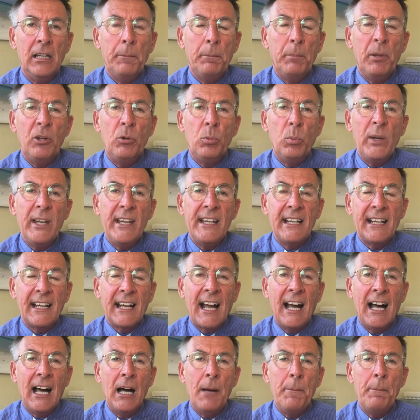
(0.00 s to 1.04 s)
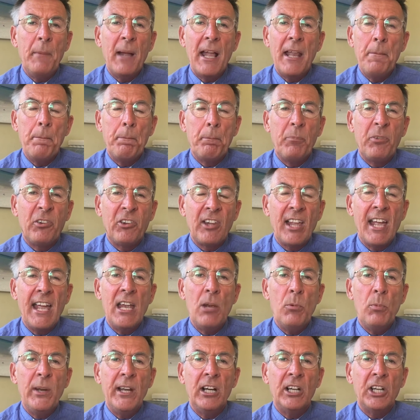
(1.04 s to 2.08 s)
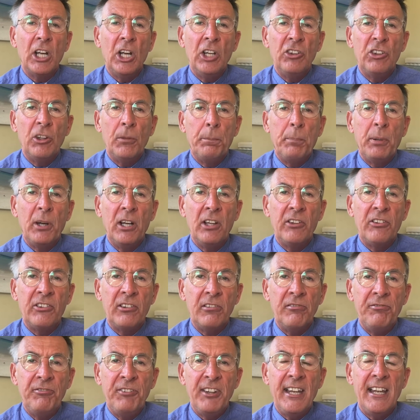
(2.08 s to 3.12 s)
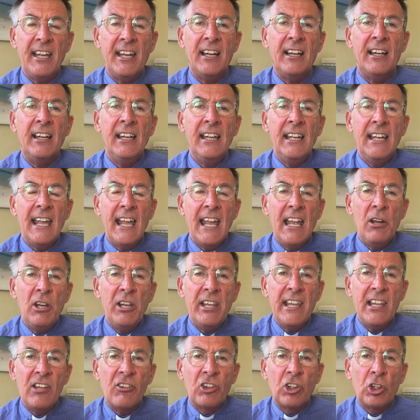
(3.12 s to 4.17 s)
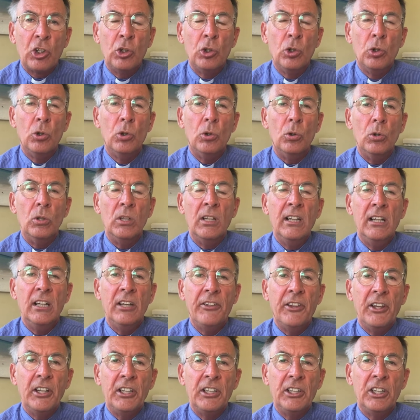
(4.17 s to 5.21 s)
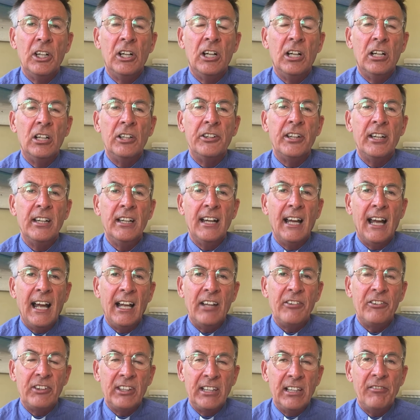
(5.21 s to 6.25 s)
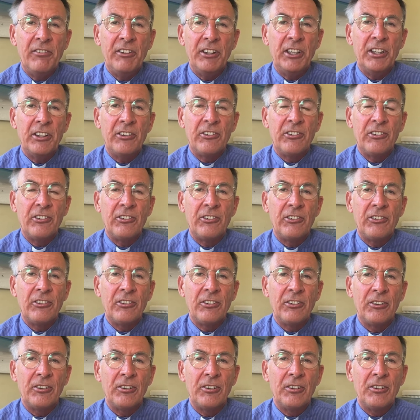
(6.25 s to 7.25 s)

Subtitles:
But we come and say we are going to persevere in this call that God has given us.